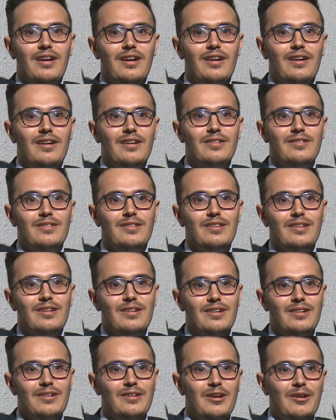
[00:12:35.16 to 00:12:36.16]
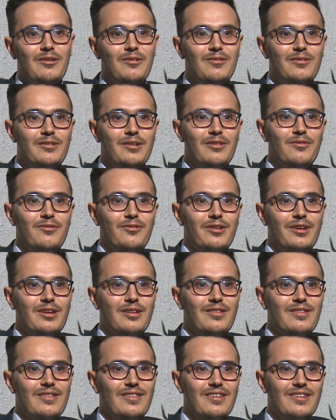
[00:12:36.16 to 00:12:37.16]
And I will not forget,
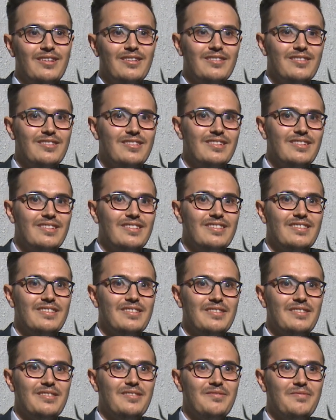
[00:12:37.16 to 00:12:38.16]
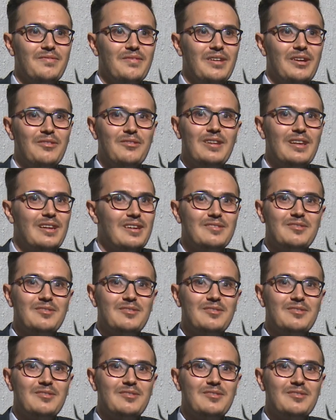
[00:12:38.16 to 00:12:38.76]
I would like